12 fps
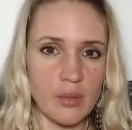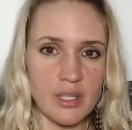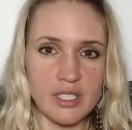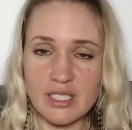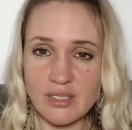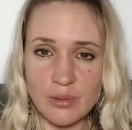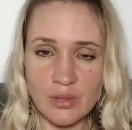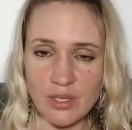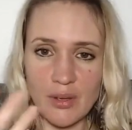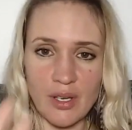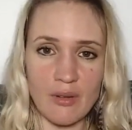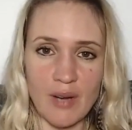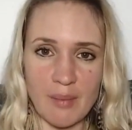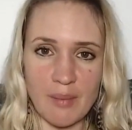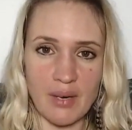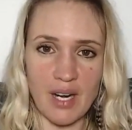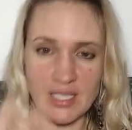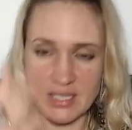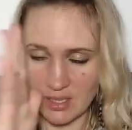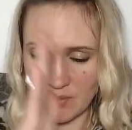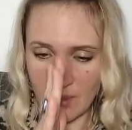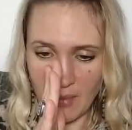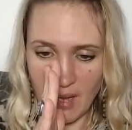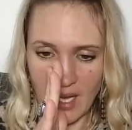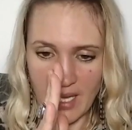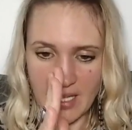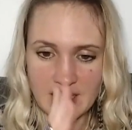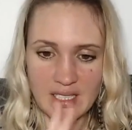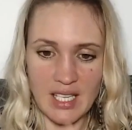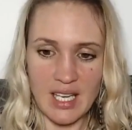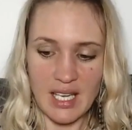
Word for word: which is also a great practice for the mind